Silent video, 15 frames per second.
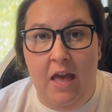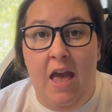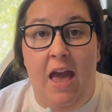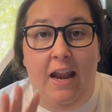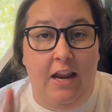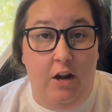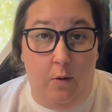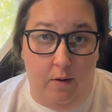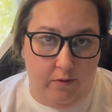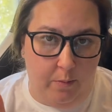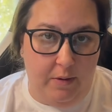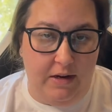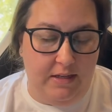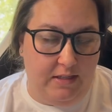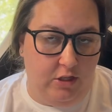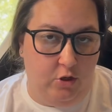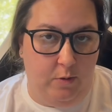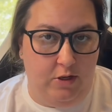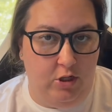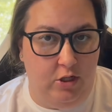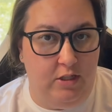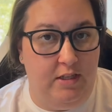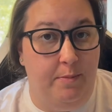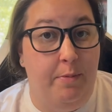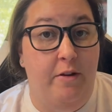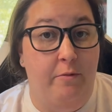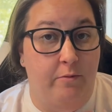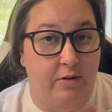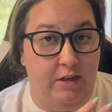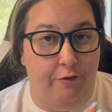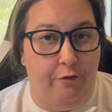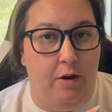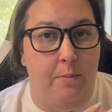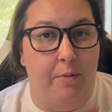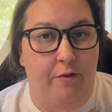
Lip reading: and I know everybody's situation is different,